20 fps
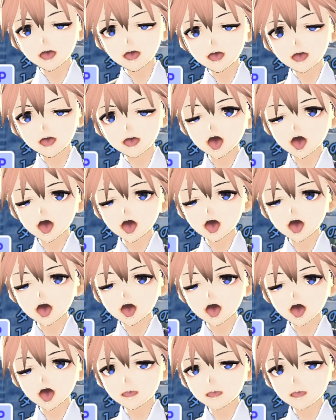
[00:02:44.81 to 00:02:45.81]
is a
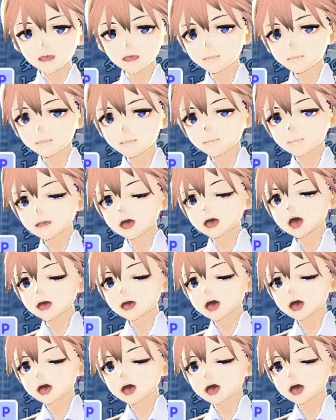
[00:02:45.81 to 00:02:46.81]
large park
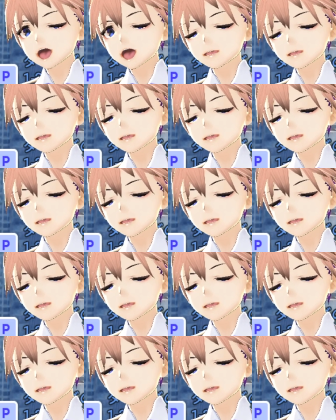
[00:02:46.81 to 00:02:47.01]
and a